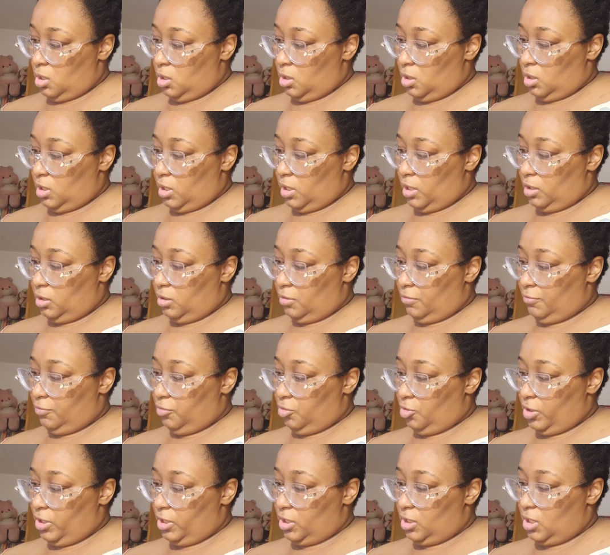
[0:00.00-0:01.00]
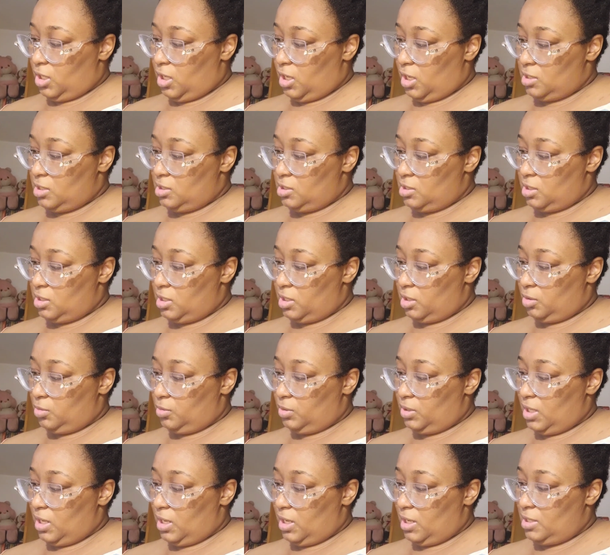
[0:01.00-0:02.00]
like, avoid contact
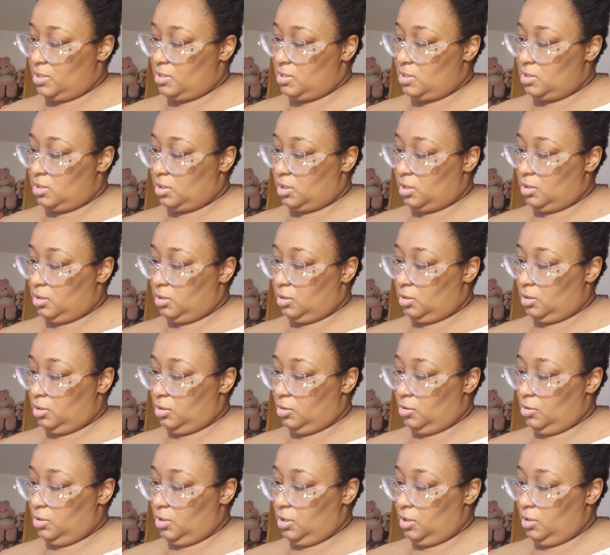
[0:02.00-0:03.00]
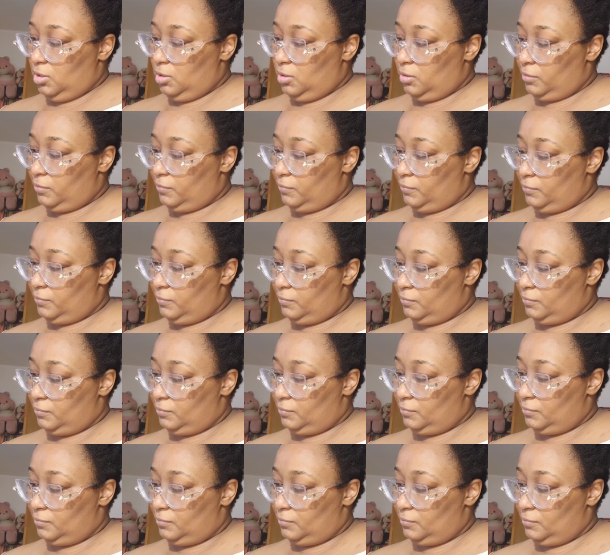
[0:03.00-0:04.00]
with eyes, skin, and clothing.
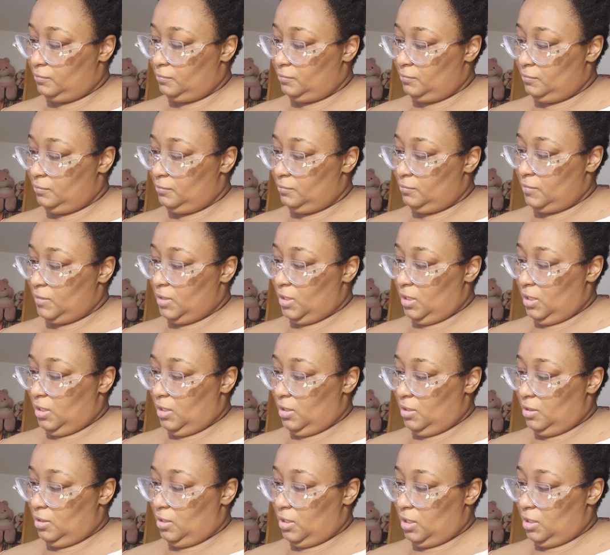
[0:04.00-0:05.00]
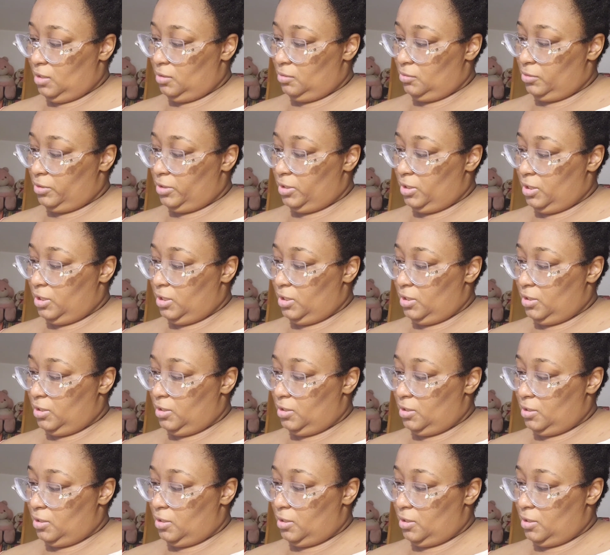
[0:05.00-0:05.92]
And that really